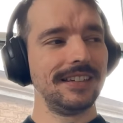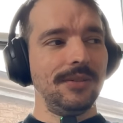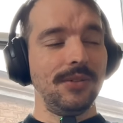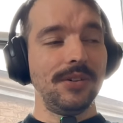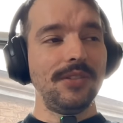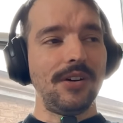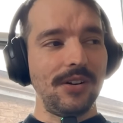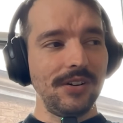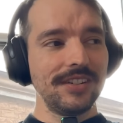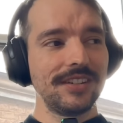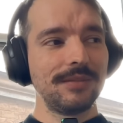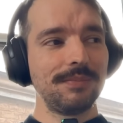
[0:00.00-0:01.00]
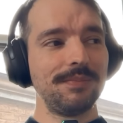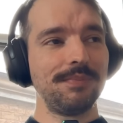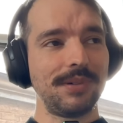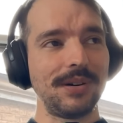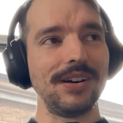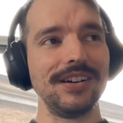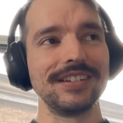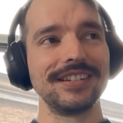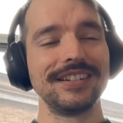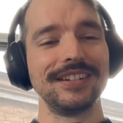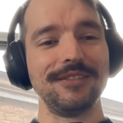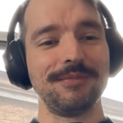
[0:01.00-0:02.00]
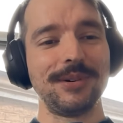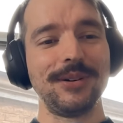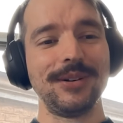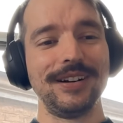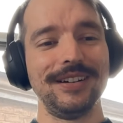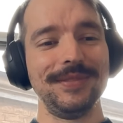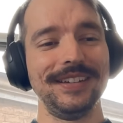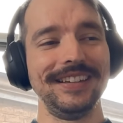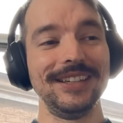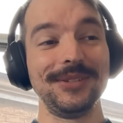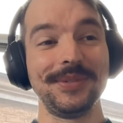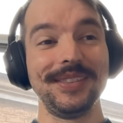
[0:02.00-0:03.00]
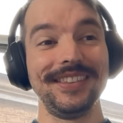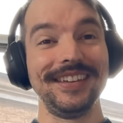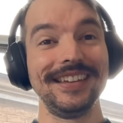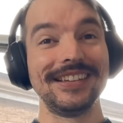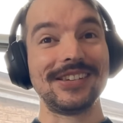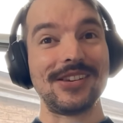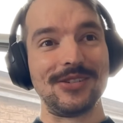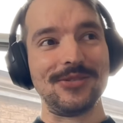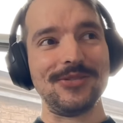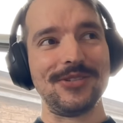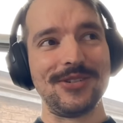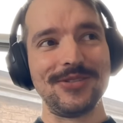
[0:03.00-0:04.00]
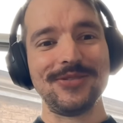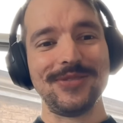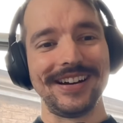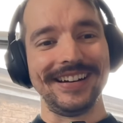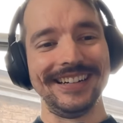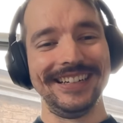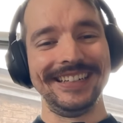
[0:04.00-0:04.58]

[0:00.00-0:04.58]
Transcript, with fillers: one of the hardest parts of programming is when things don't go right.